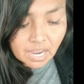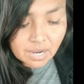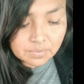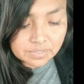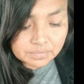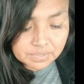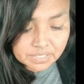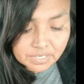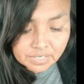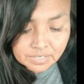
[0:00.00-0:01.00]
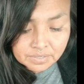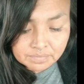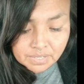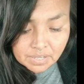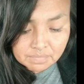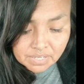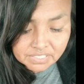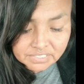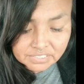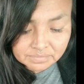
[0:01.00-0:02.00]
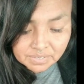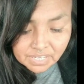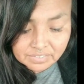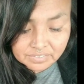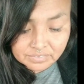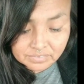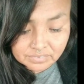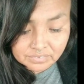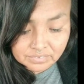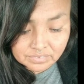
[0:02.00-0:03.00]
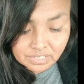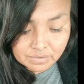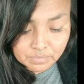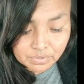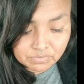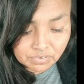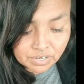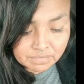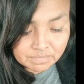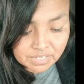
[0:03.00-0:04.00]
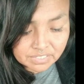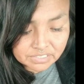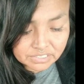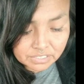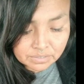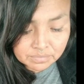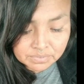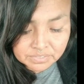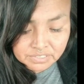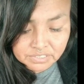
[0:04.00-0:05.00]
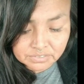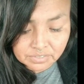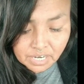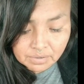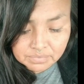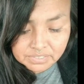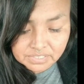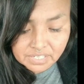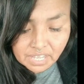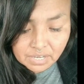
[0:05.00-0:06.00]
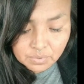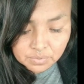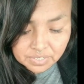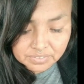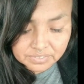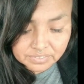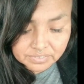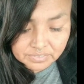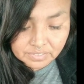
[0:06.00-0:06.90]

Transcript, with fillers: I would become a medicine man and perform many ceremonies wrapped in that quilt.